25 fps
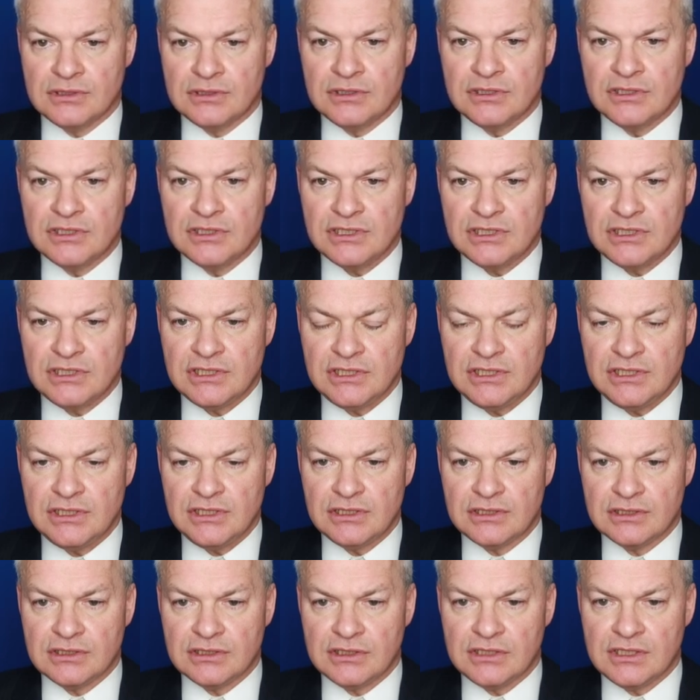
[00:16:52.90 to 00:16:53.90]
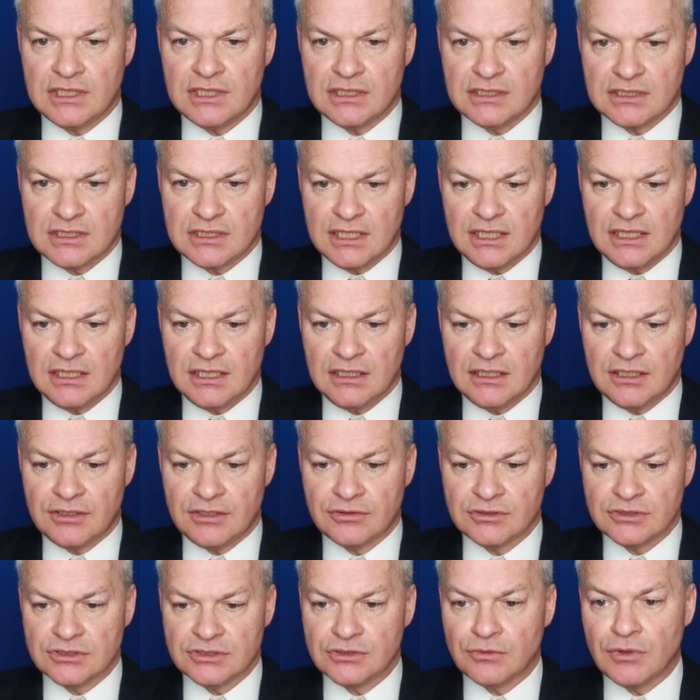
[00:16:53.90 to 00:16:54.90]
D, dentalia
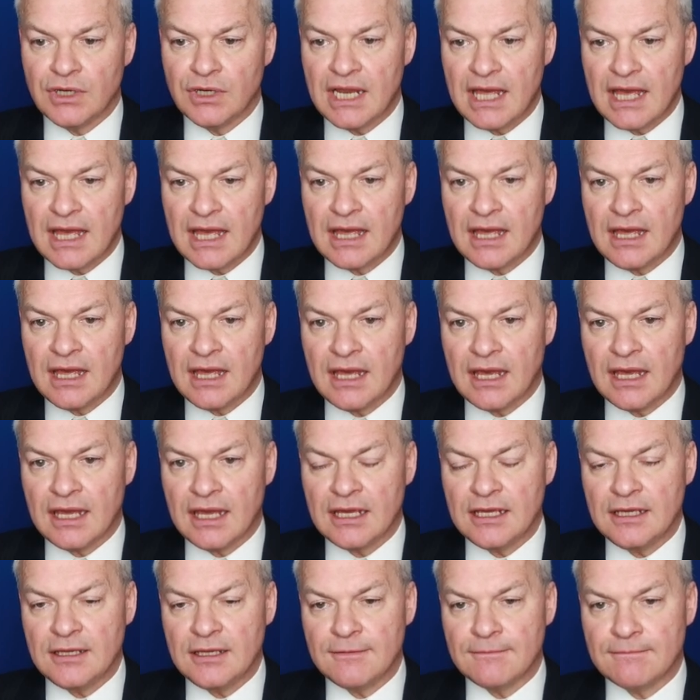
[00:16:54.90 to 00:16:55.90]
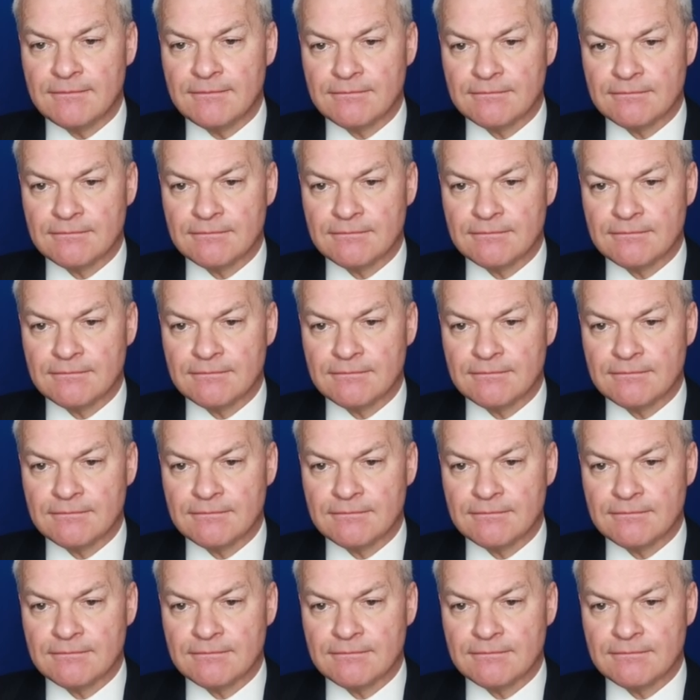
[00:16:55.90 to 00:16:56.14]
onto an A,